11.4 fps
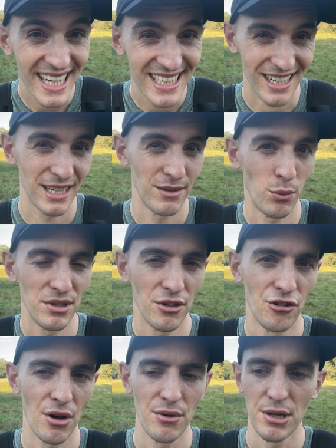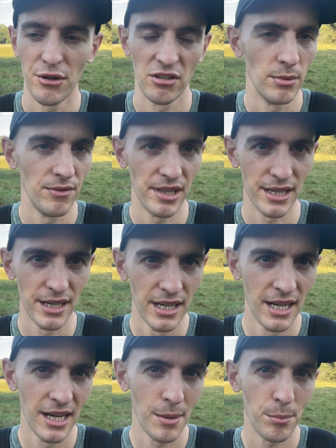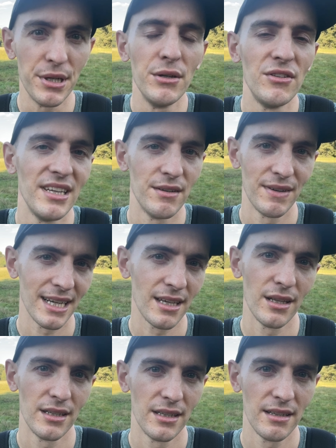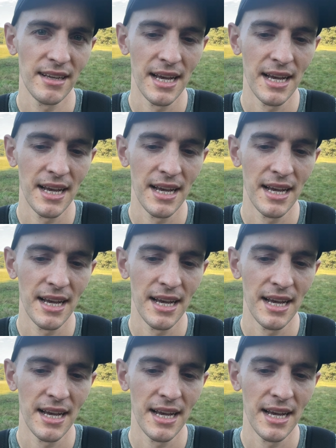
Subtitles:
I kind of want to show you some of the beauty of England